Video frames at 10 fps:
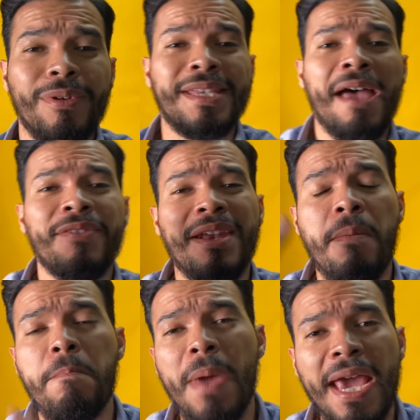is having an
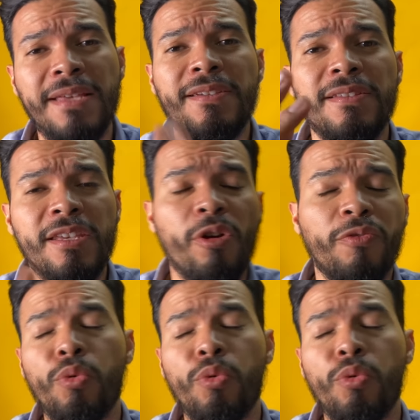amazing deal of